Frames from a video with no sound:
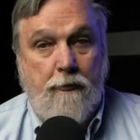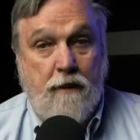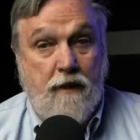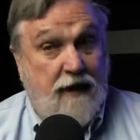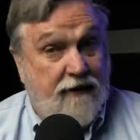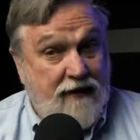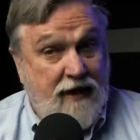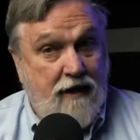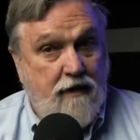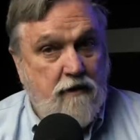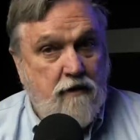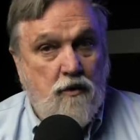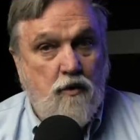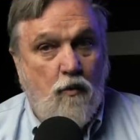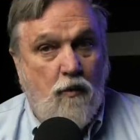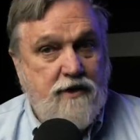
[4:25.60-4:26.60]
Got that?
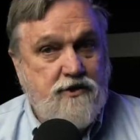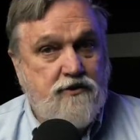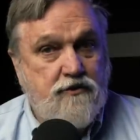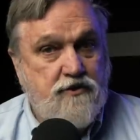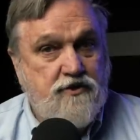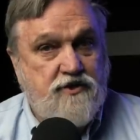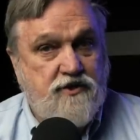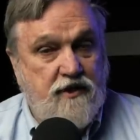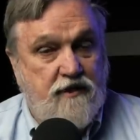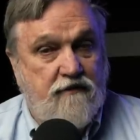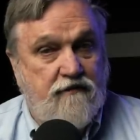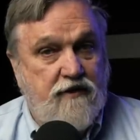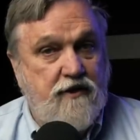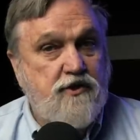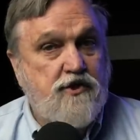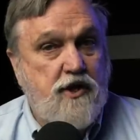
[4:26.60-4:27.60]
Western Civ
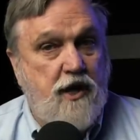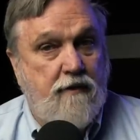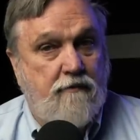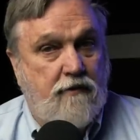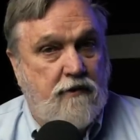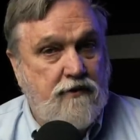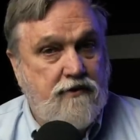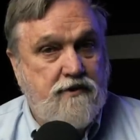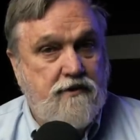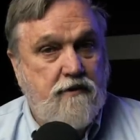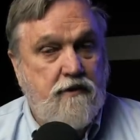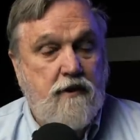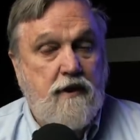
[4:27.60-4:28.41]
in shambles.